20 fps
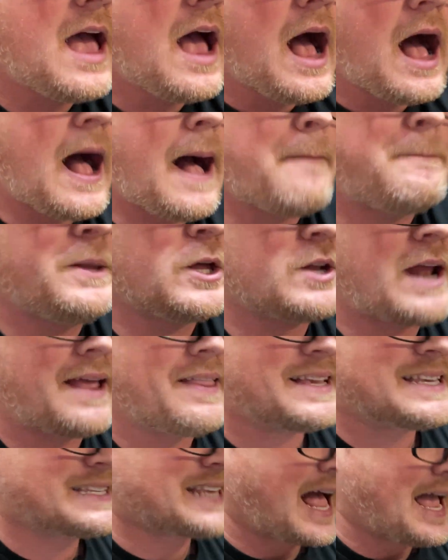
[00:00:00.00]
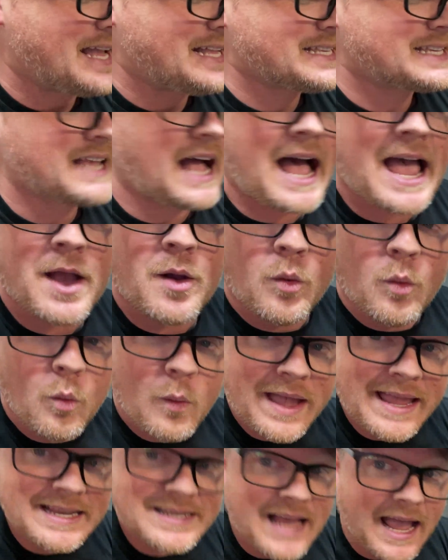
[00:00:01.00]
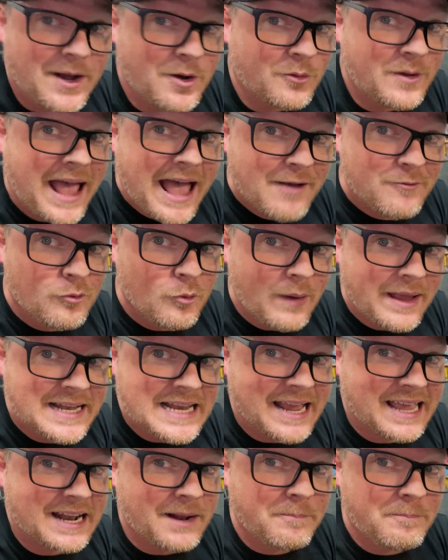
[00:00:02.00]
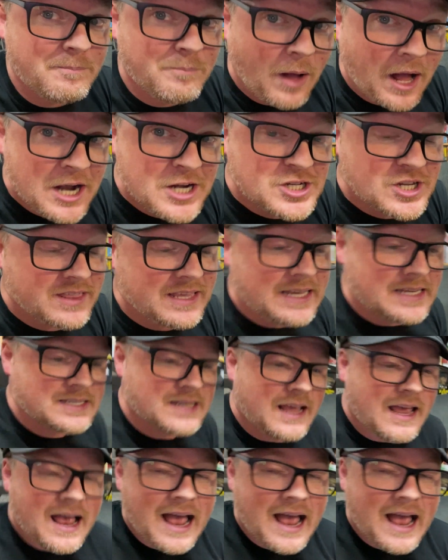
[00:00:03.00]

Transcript: Uh, Bill Nye the Science Guy Wind. I don't have Wind. I got a bunch of these.